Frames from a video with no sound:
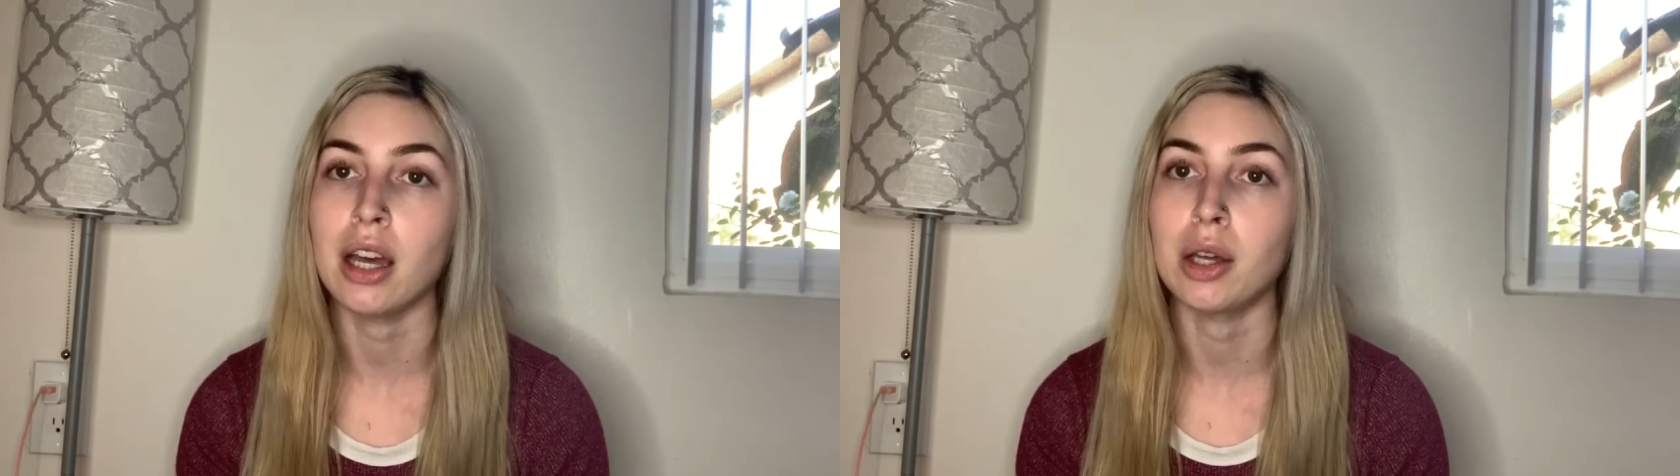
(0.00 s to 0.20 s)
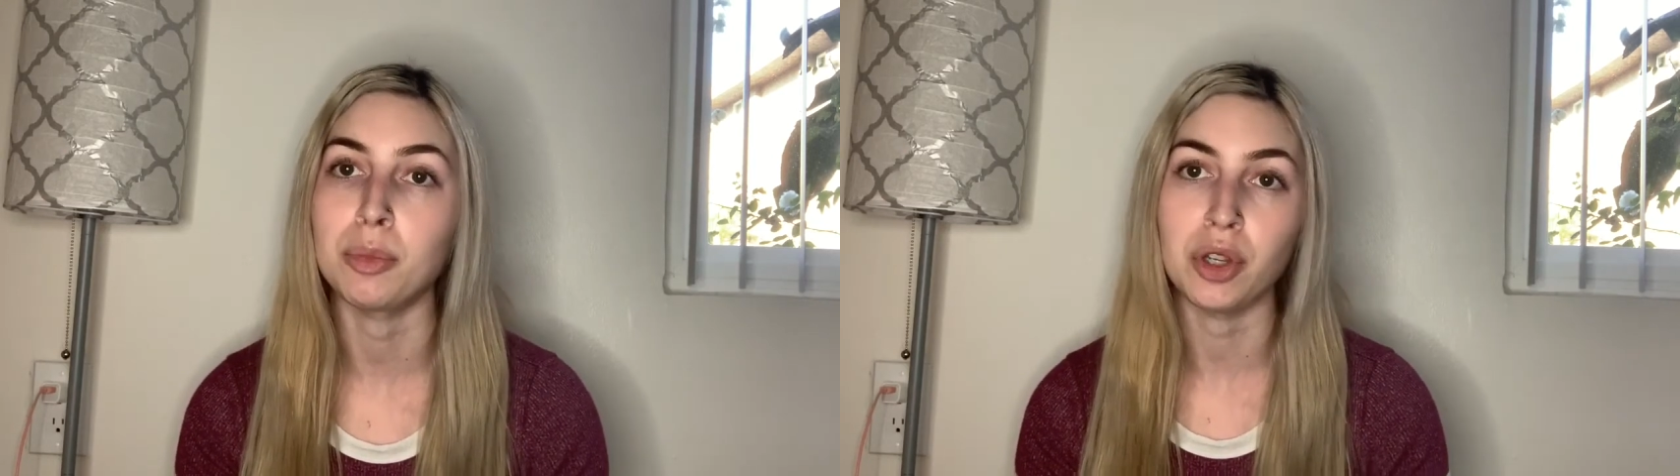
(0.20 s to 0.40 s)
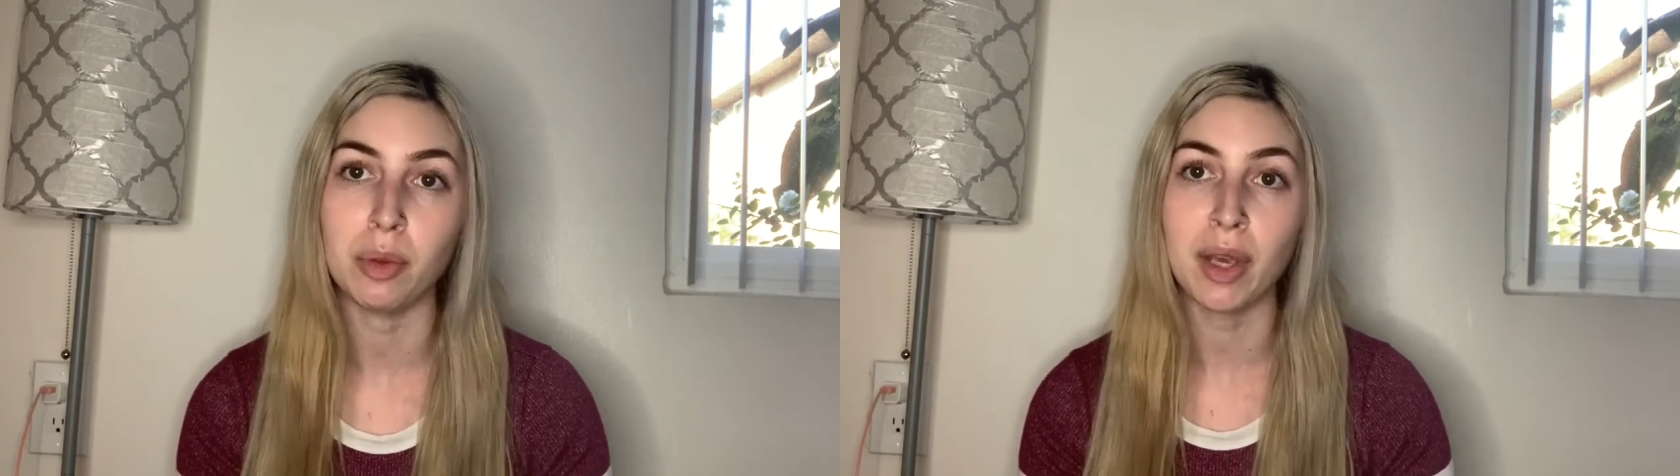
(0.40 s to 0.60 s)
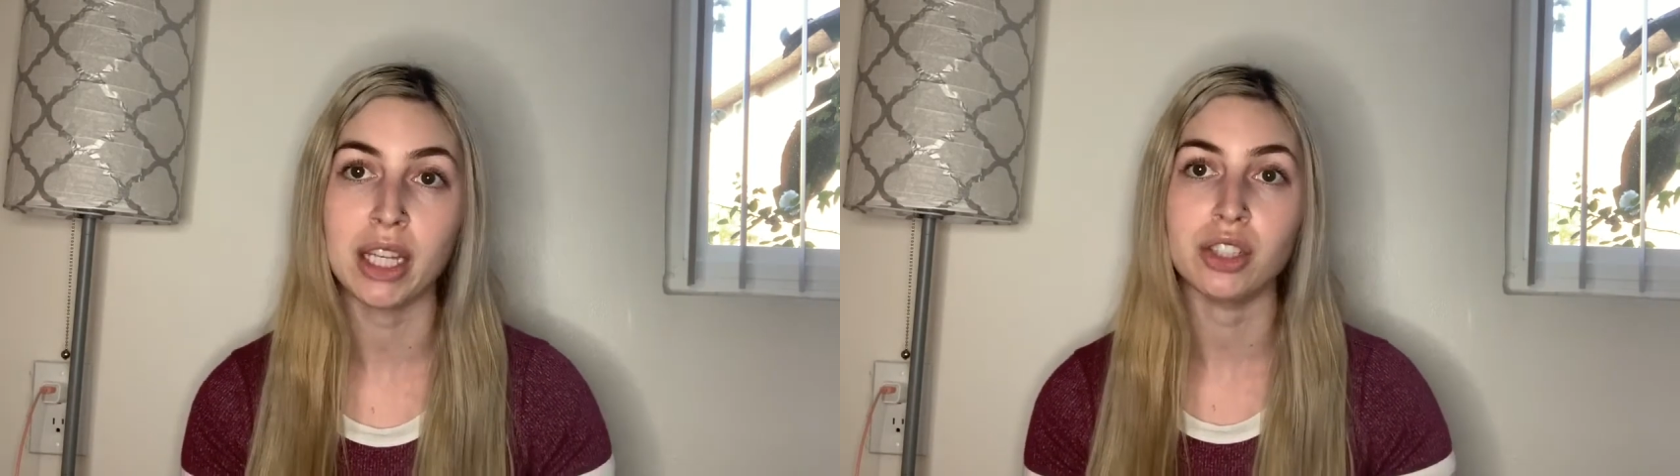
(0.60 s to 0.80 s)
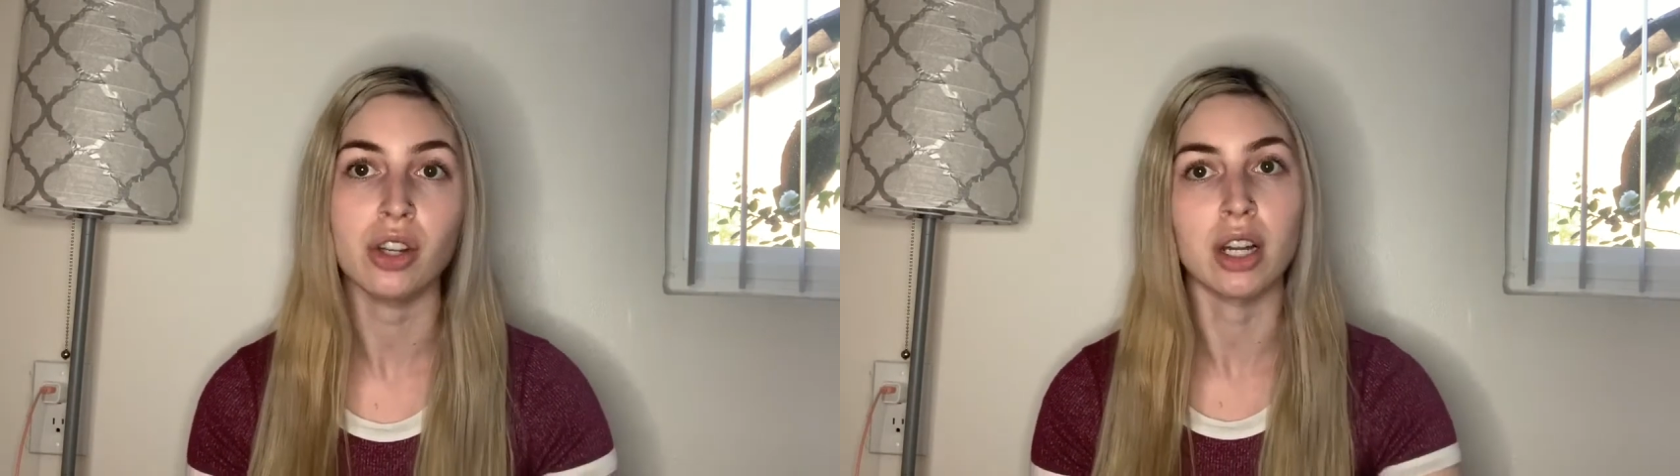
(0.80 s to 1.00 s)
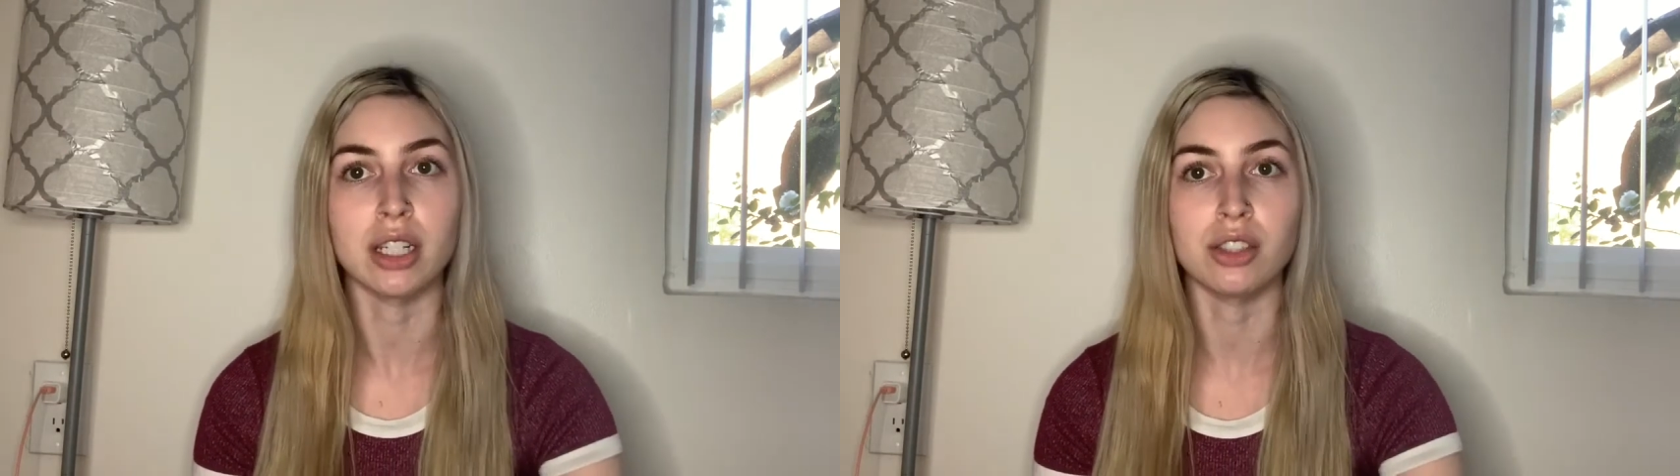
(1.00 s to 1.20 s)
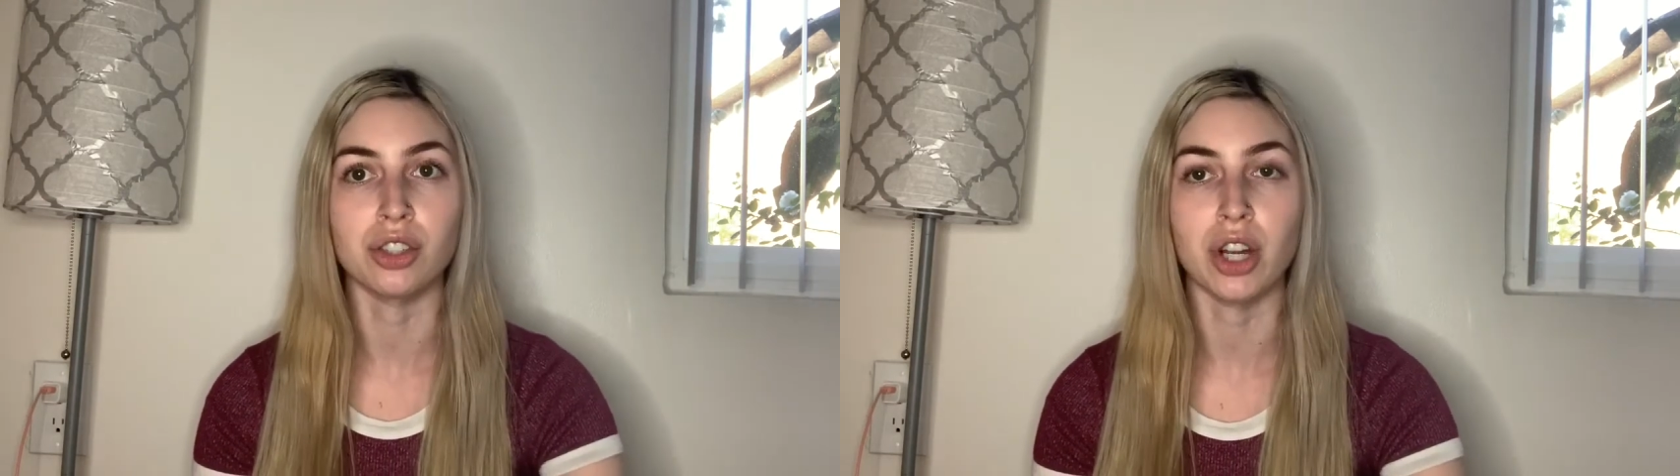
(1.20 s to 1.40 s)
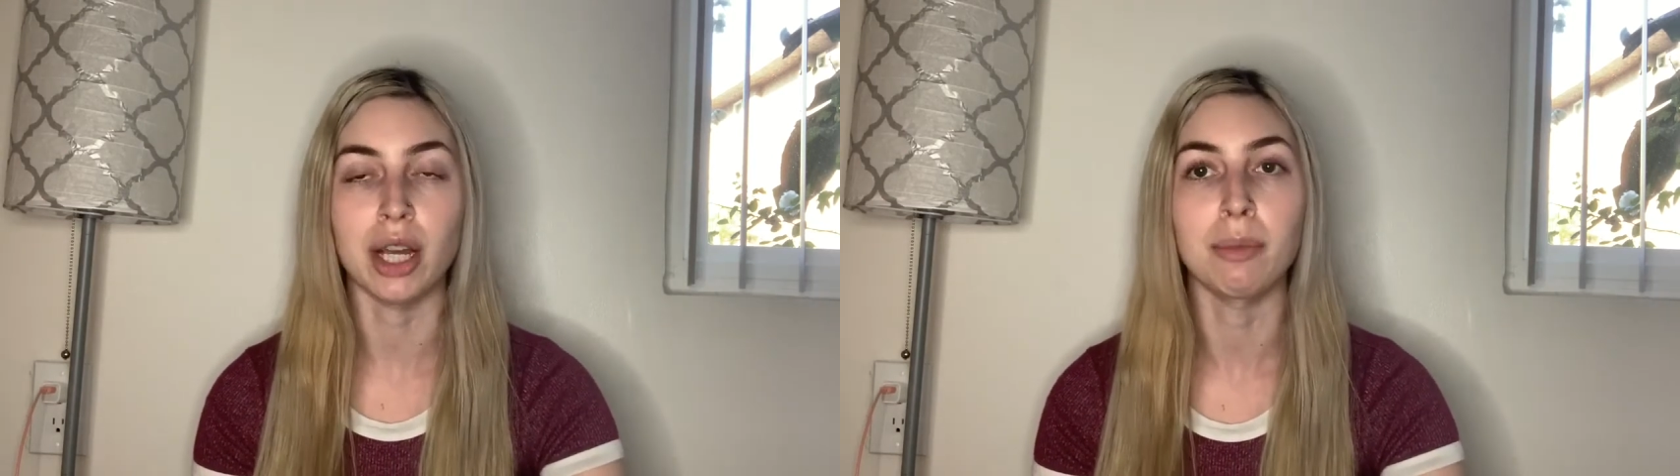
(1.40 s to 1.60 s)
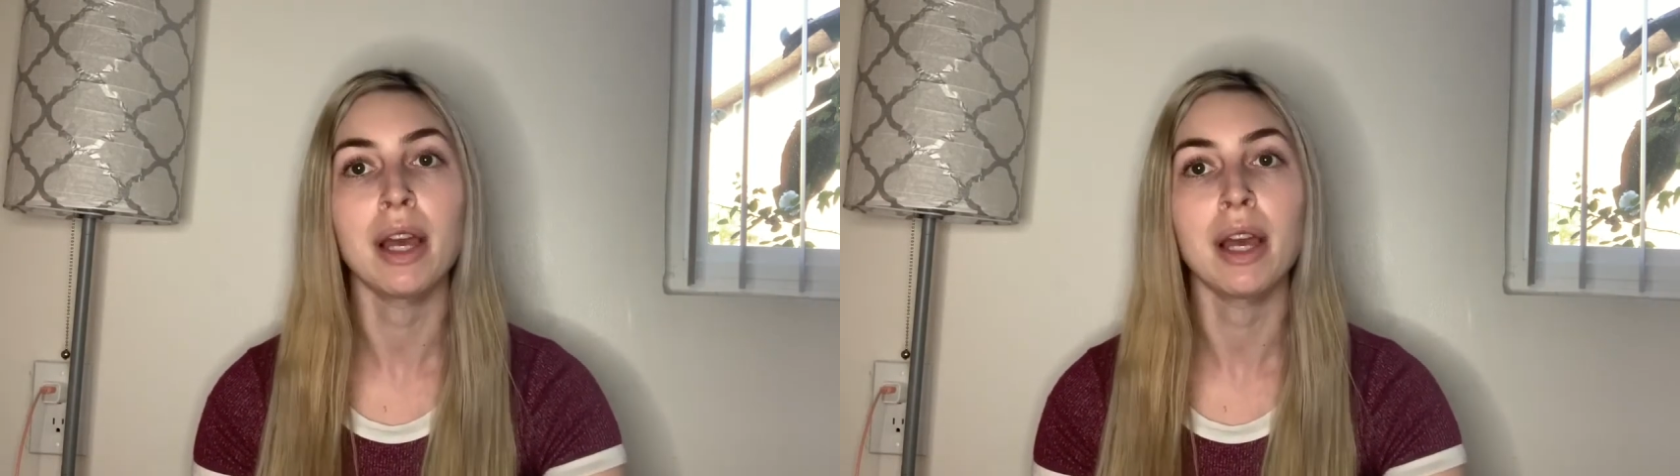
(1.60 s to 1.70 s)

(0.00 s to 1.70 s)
beauty page on Instagram